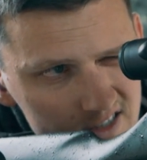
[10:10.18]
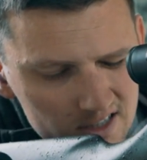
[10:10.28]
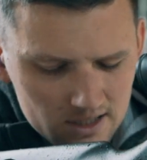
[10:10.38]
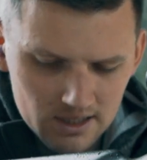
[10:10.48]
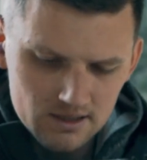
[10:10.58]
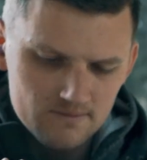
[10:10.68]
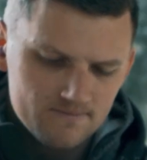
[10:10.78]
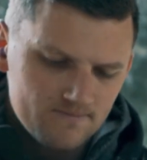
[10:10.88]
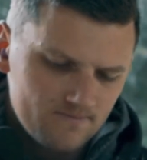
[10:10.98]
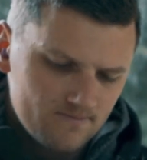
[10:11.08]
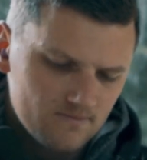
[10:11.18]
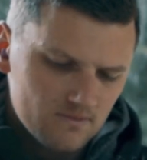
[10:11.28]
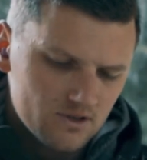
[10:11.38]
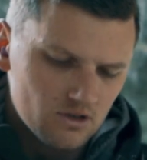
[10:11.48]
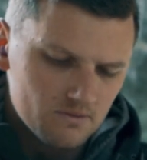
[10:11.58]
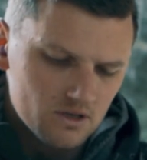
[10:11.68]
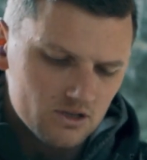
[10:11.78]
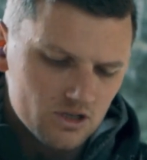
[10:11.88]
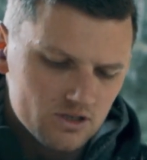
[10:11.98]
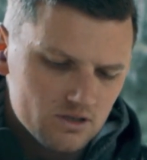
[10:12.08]
Okay. So I'm going to
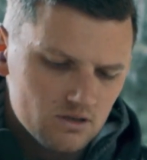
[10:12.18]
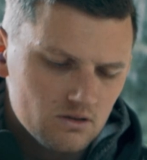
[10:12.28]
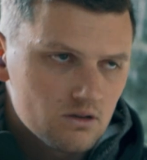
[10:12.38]
just